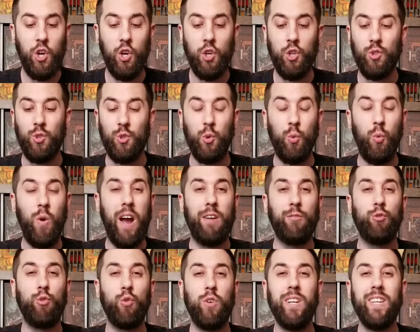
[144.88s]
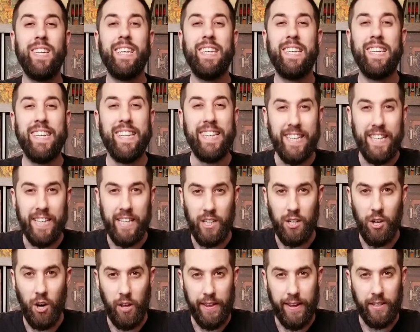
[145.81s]
do I really need
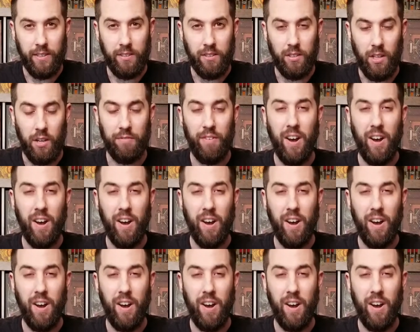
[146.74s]
all that stuff?